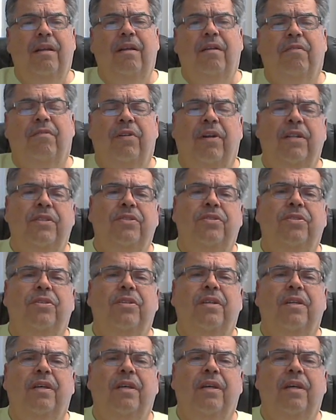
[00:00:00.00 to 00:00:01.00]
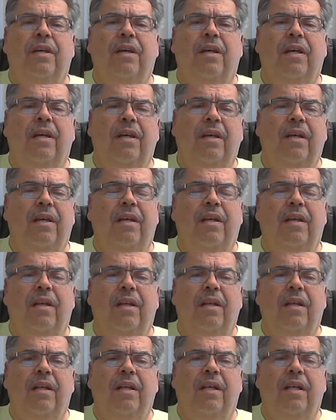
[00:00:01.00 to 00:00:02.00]
Friends,
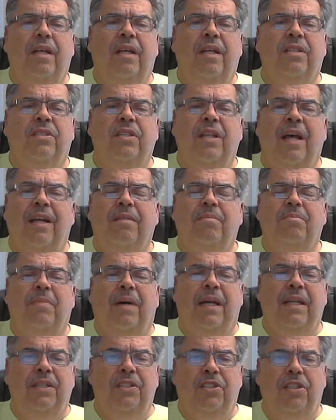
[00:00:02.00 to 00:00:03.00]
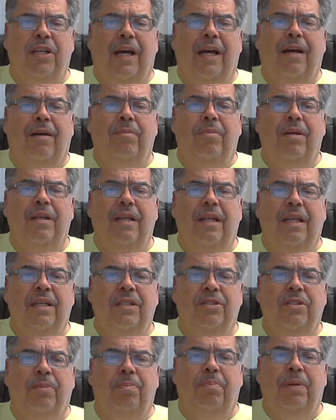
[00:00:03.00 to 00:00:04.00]
it's not my job
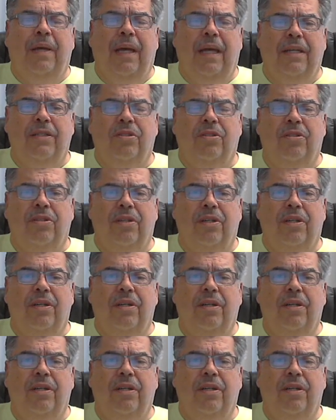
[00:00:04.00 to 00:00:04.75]
as a pastor